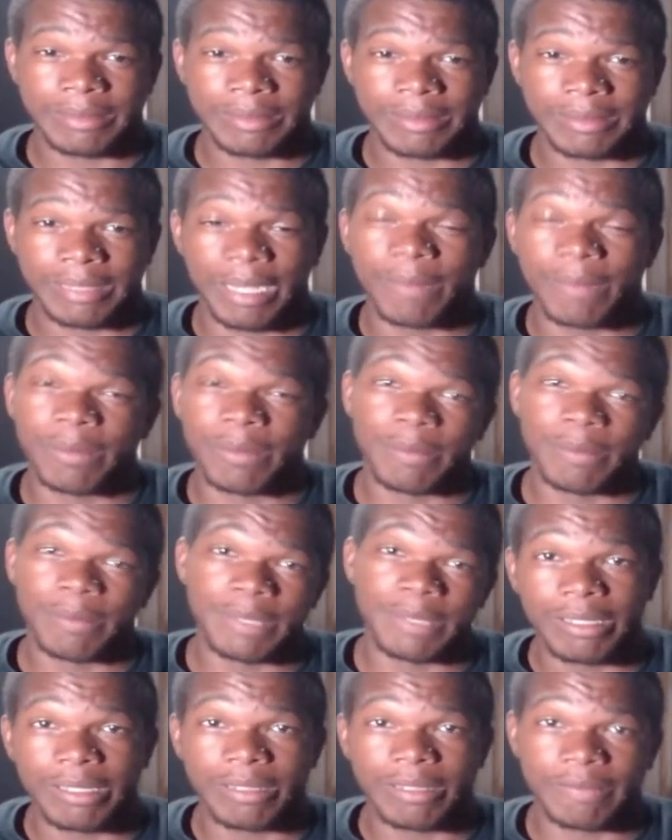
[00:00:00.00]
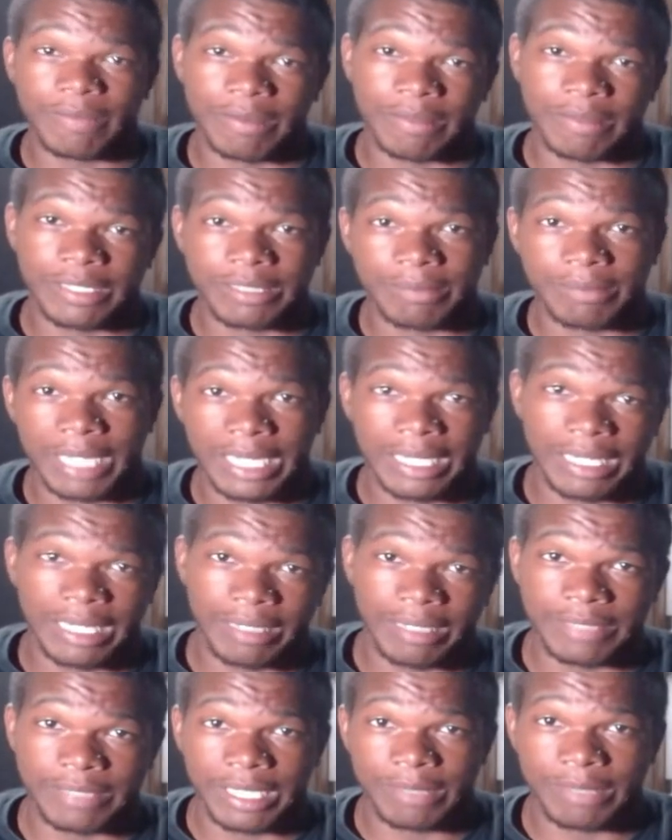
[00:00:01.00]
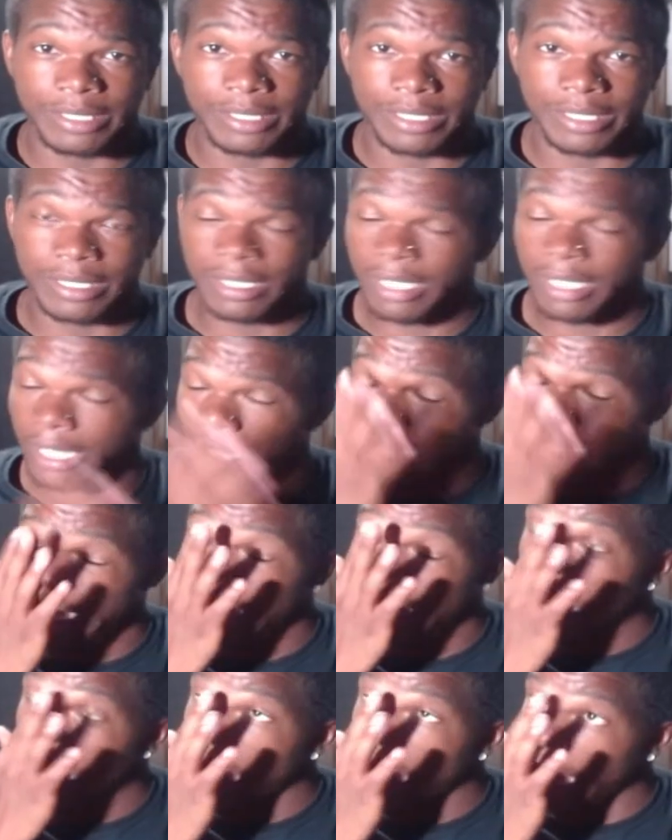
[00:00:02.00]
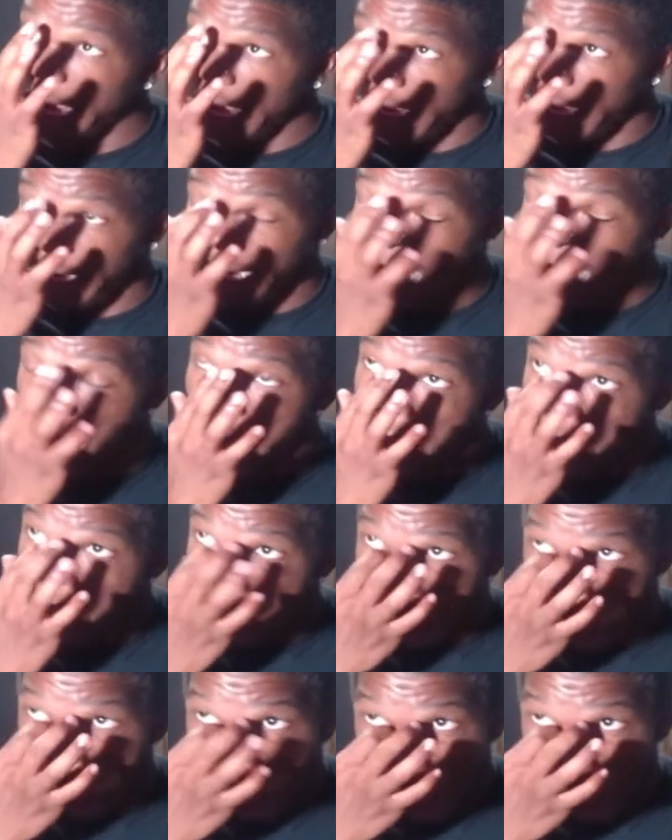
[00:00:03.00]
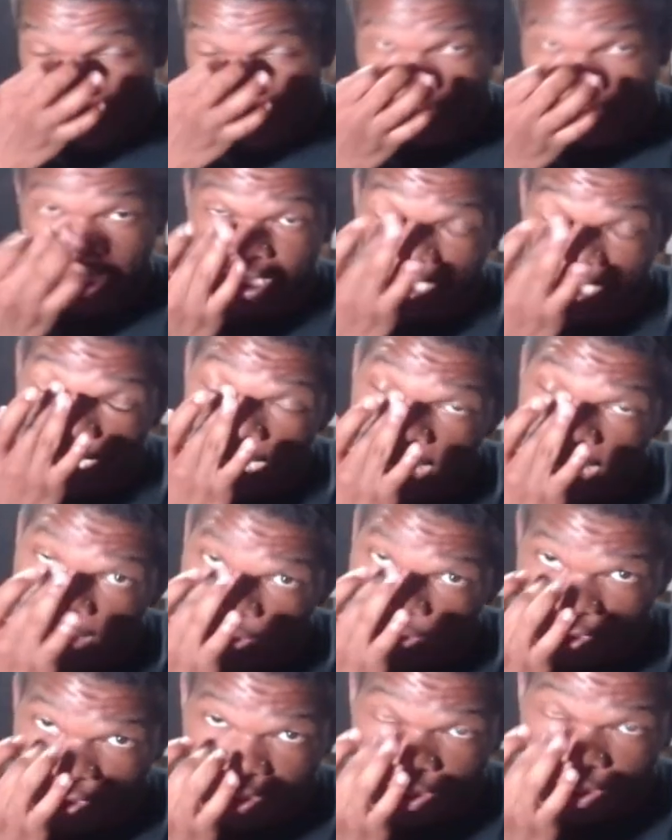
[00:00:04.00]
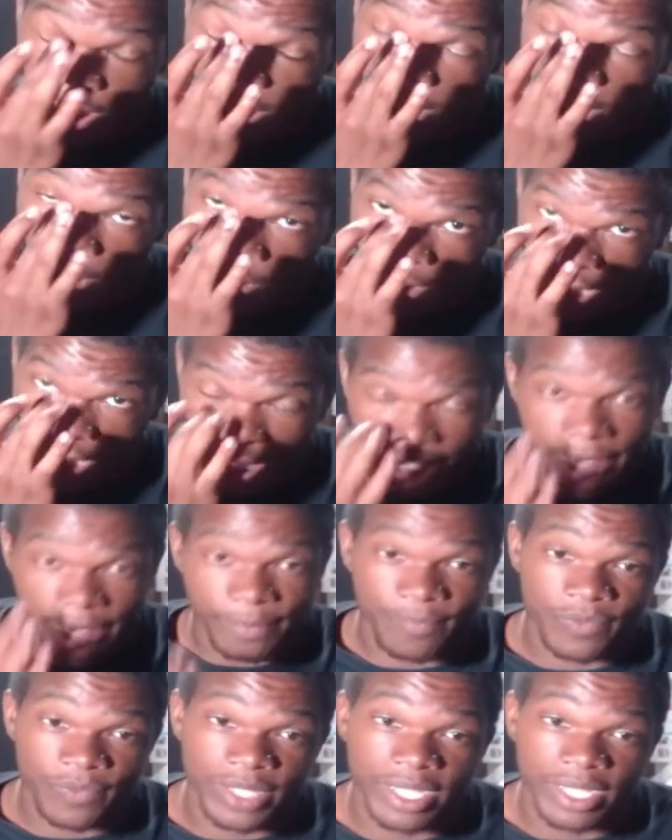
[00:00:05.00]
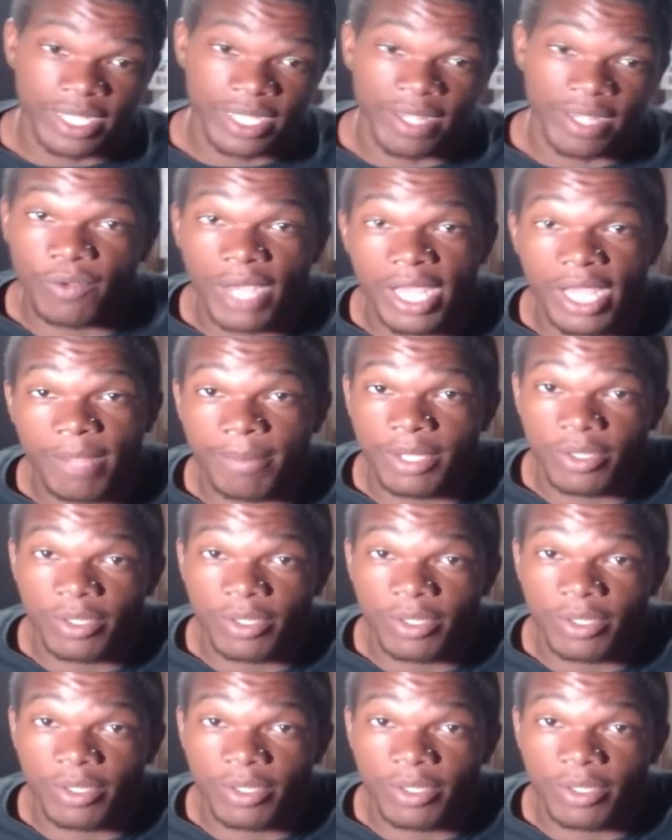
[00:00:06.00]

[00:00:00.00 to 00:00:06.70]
I'm gonna be lonely for the rest of my life type shit. Hey, like I said, I ain't gonna sugarcoat nothing. If you hate me, you